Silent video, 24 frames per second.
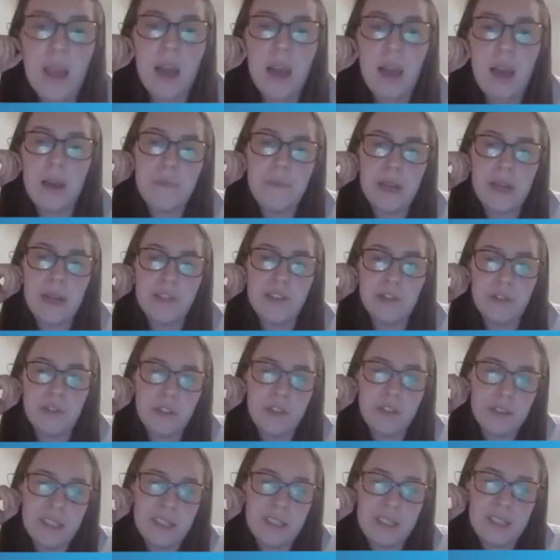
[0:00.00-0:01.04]
My
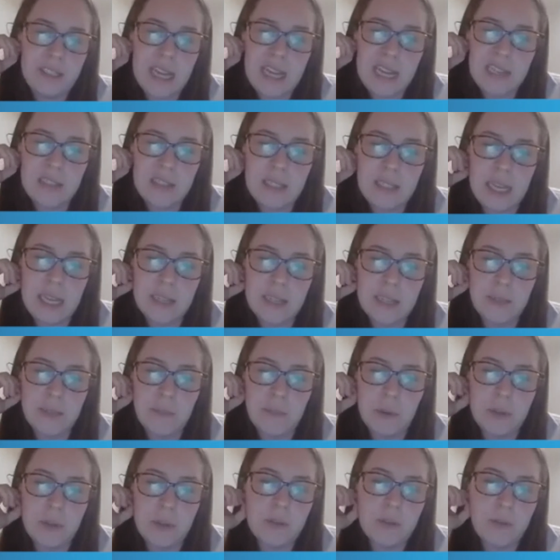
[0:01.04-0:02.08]
daughter is standard 6 in
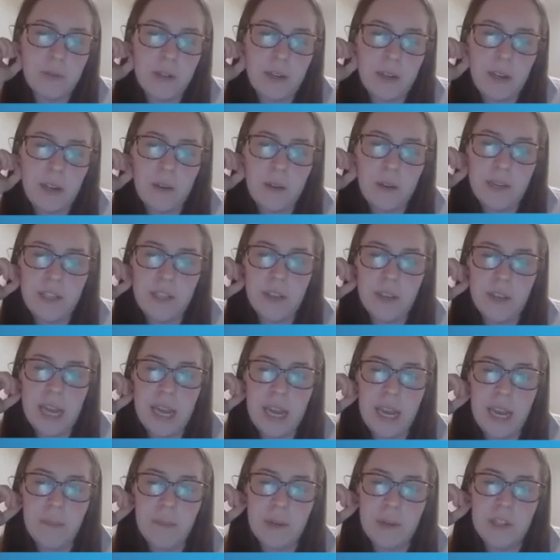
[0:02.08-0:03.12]
Botswana. We do
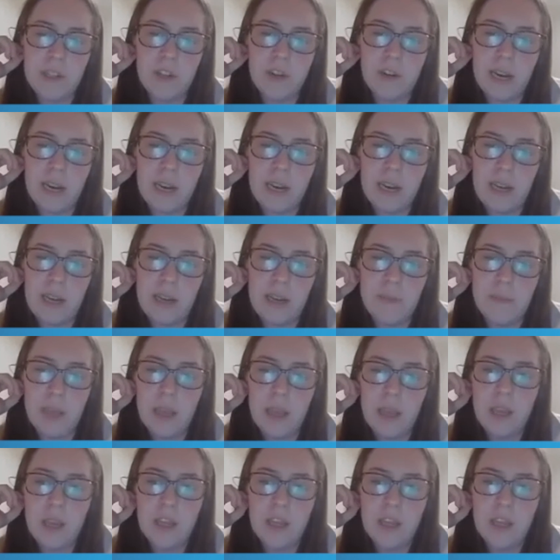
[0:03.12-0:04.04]
Cambridge curriculum.